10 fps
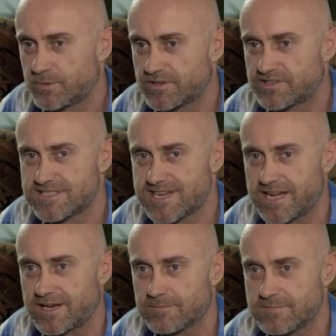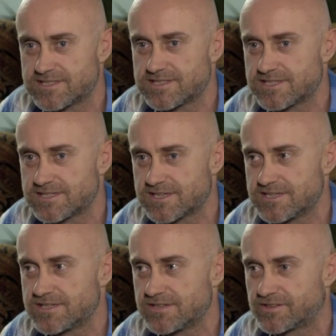put satanic messages
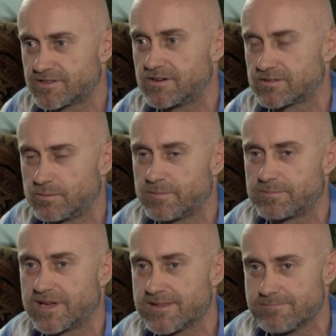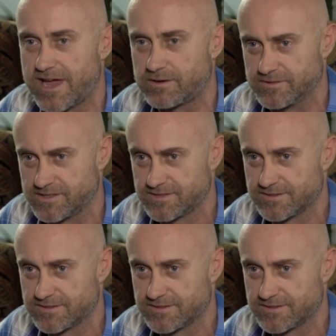into your songs when we play them backwards?